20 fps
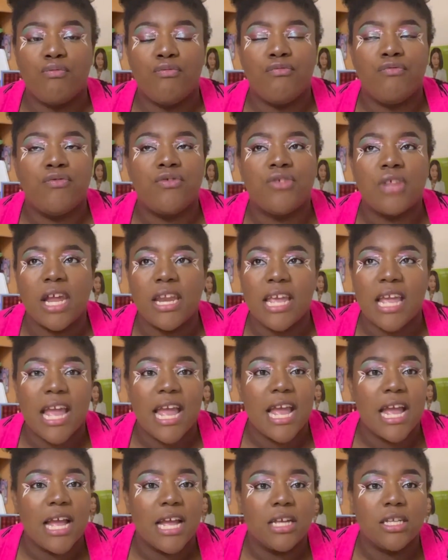
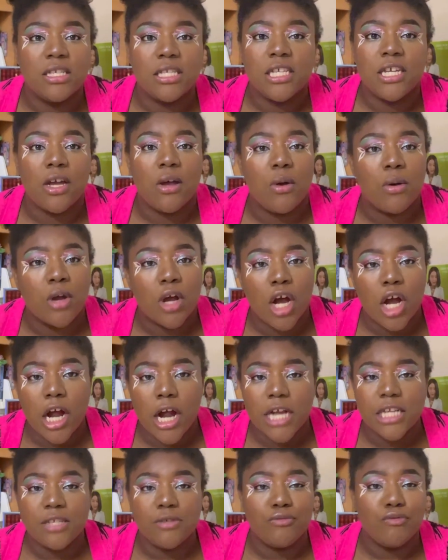studying tarot
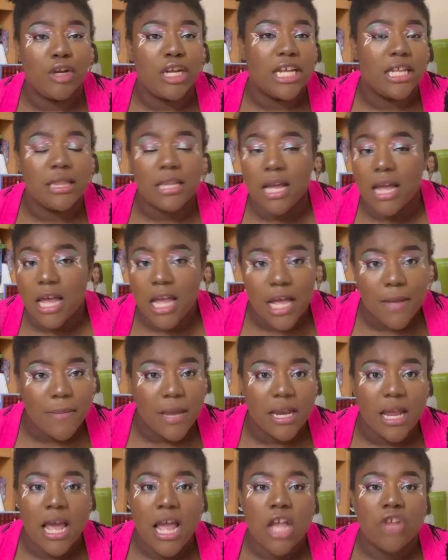cards and reading them
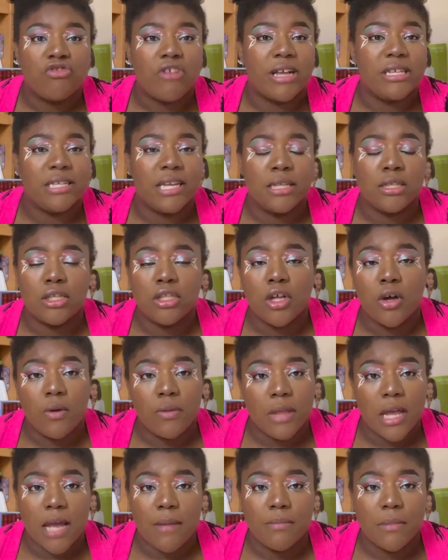and trying to get to know
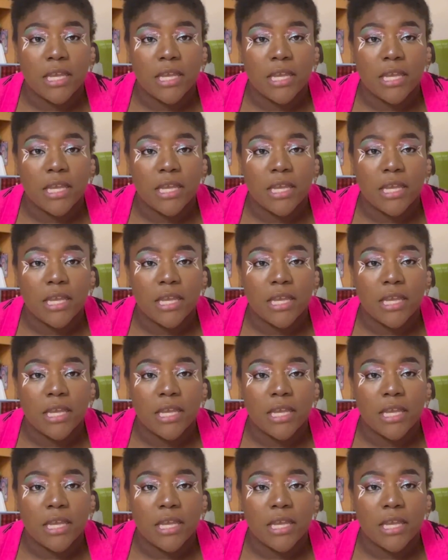them,